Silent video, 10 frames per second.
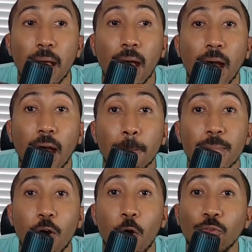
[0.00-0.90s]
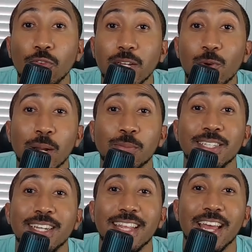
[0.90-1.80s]
But hopefully we're able
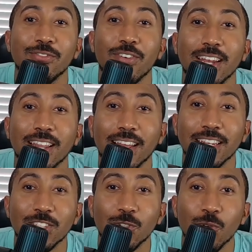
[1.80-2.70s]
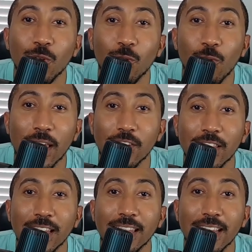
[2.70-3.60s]
to get that finalized sooner rather
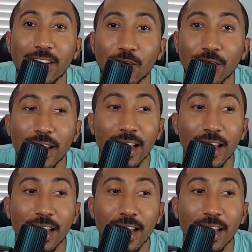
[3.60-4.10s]
than later.